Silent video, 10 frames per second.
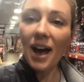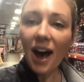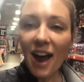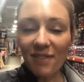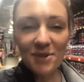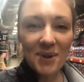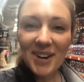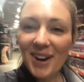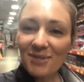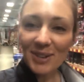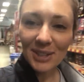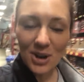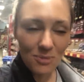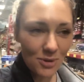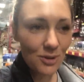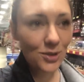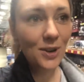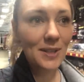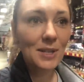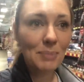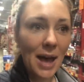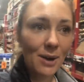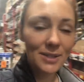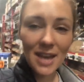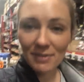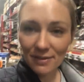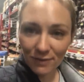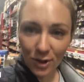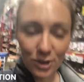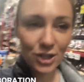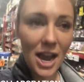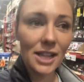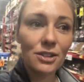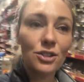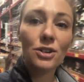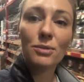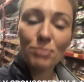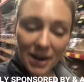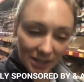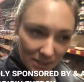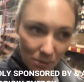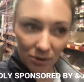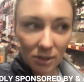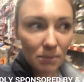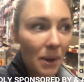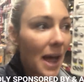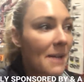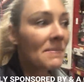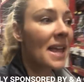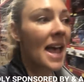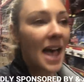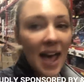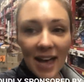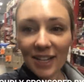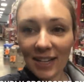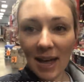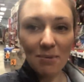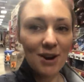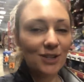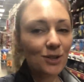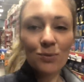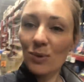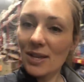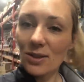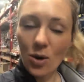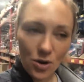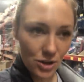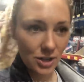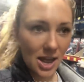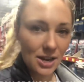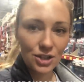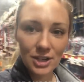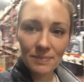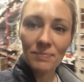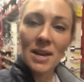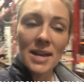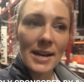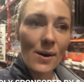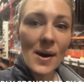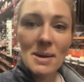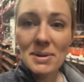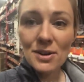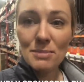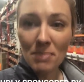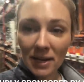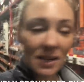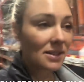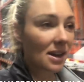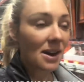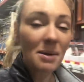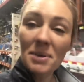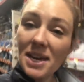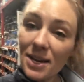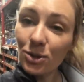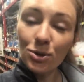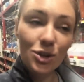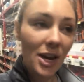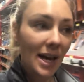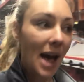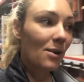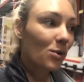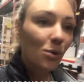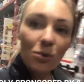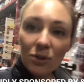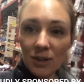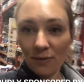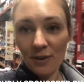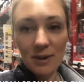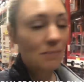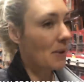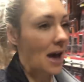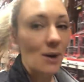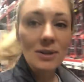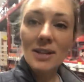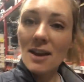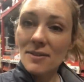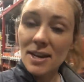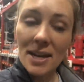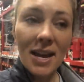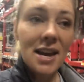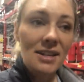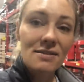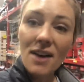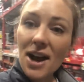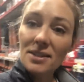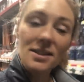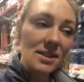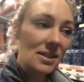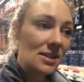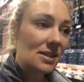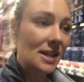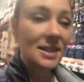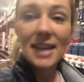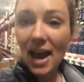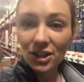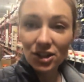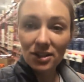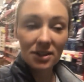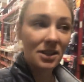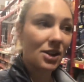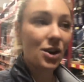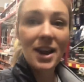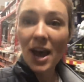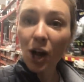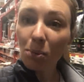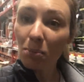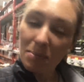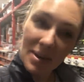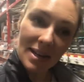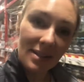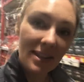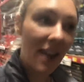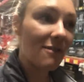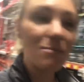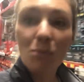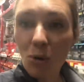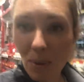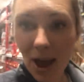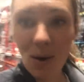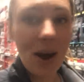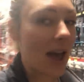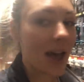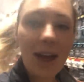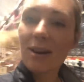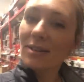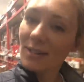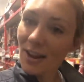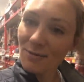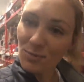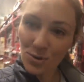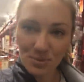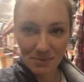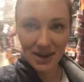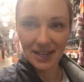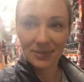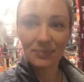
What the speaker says: Hi everyone, I really hope you're enjoying this power saving vlog challenge, proudly sponsored by and a collaboration with Origin Energy. Now I am here at Bunnings and I'm here to check out all the different power saving devices and gadgets that are going to help me save more power and save more money.